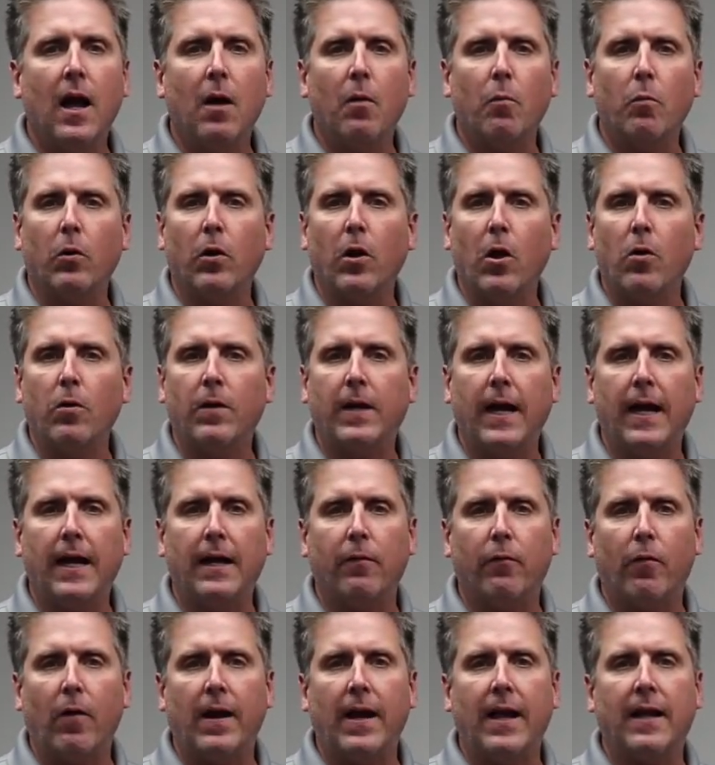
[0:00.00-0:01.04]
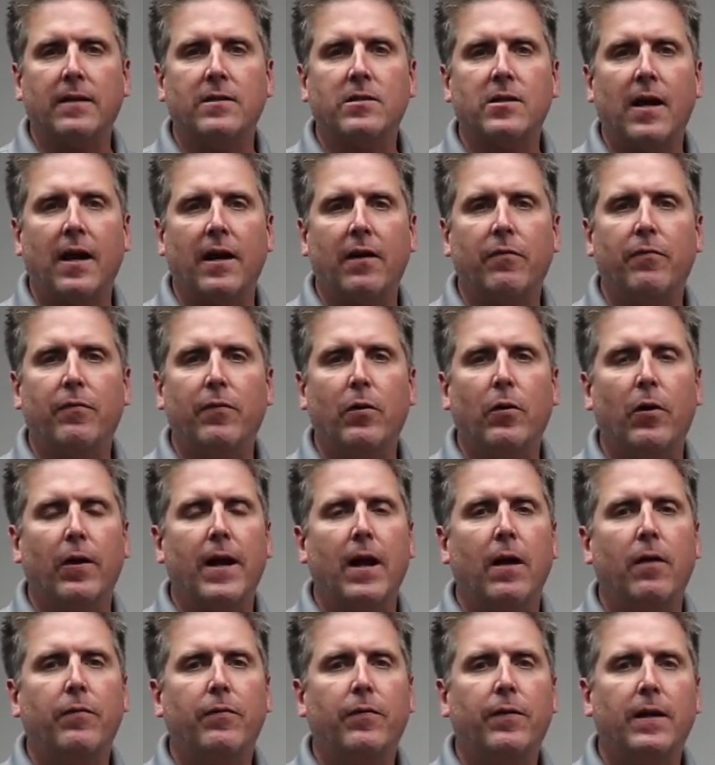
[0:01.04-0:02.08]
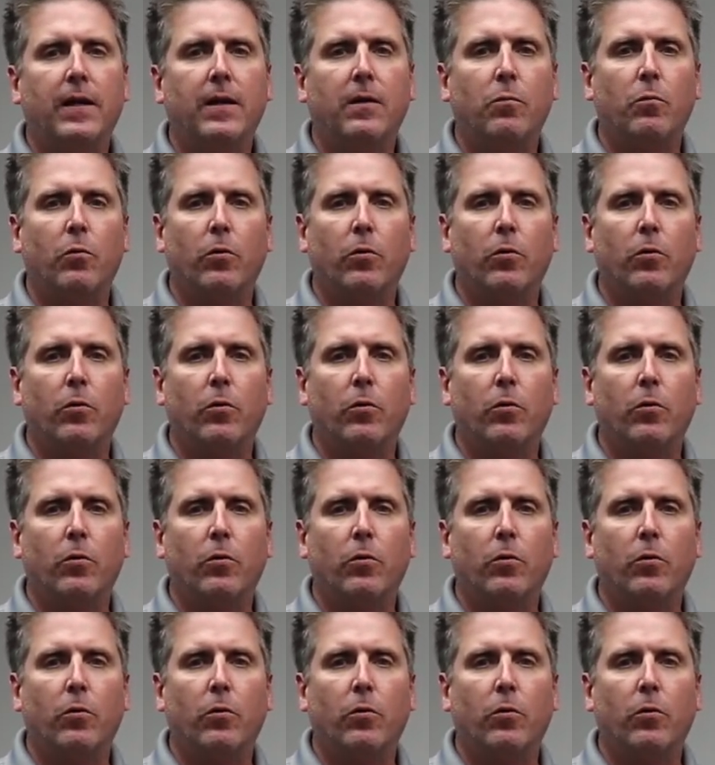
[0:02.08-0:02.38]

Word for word: Uh, we're located right outside of Philadelphia.